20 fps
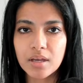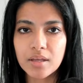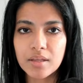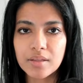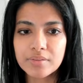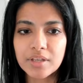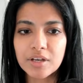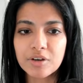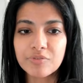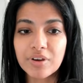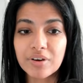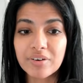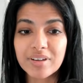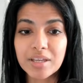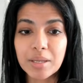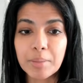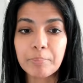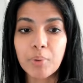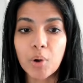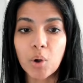they're very
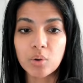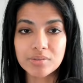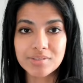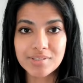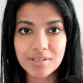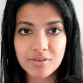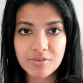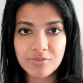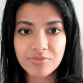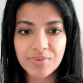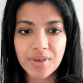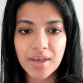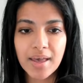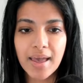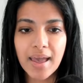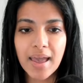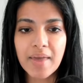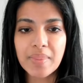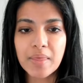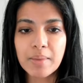impulsive,
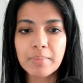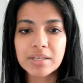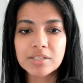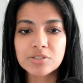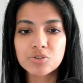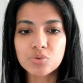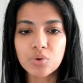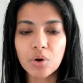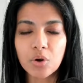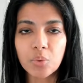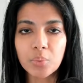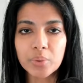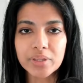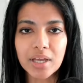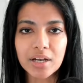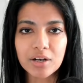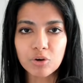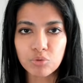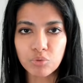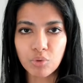and they may struggle with
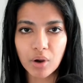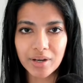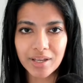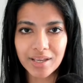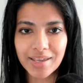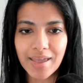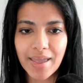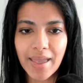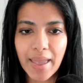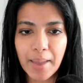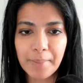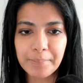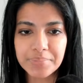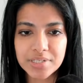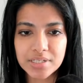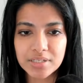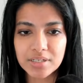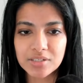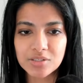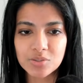that chronic
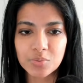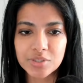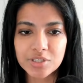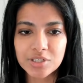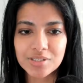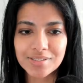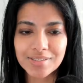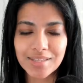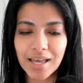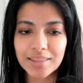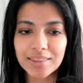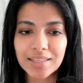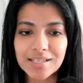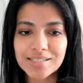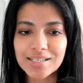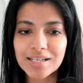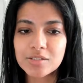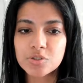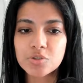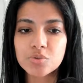emptiness, which is that they
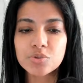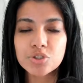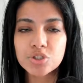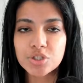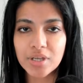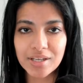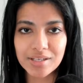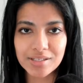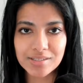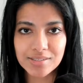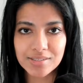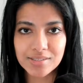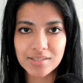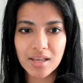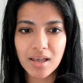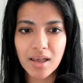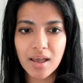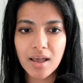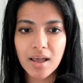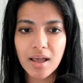tend to chase.
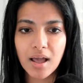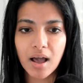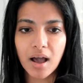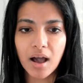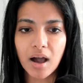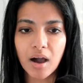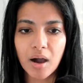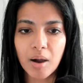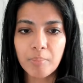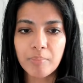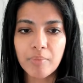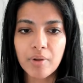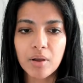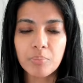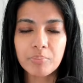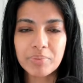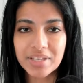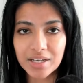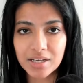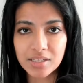
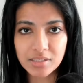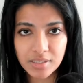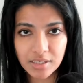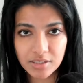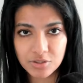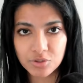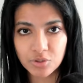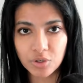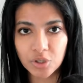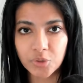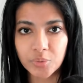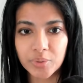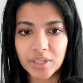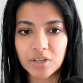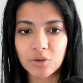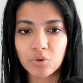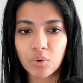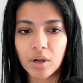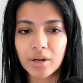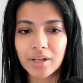Because they're struggling with that
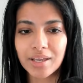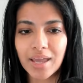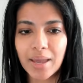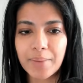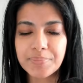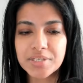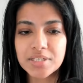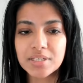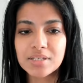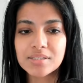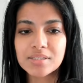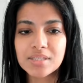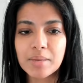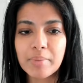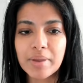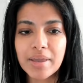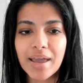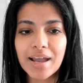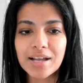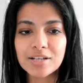chronic emptiness, they
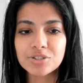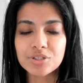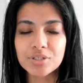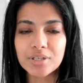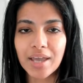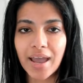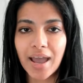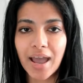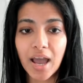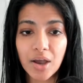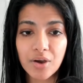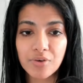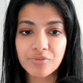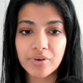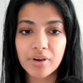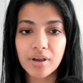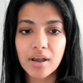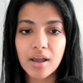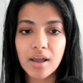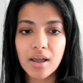may actually
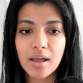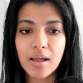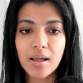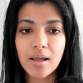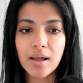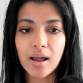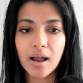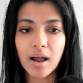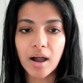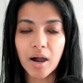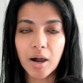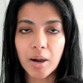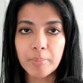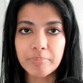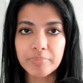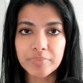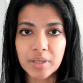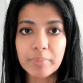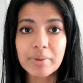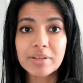
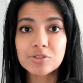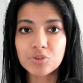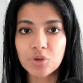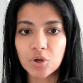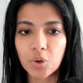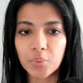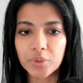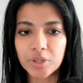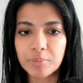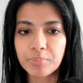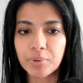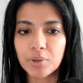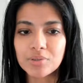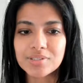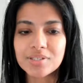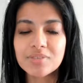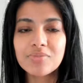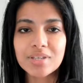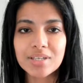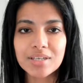they may struggle with
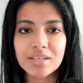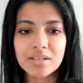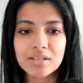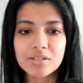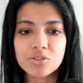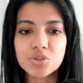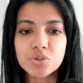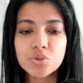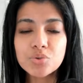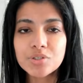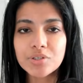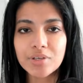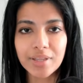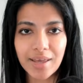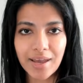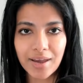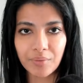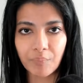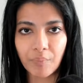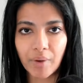impulsivity due to
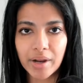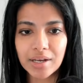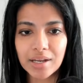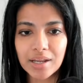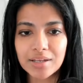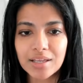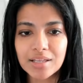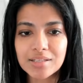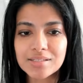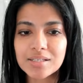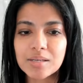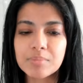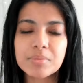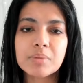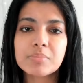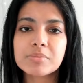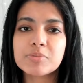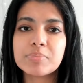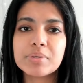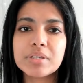that, right? It can
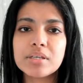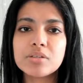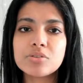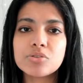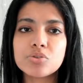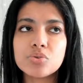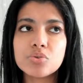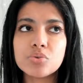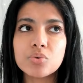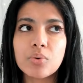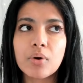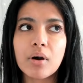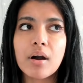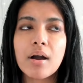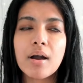sometimes be to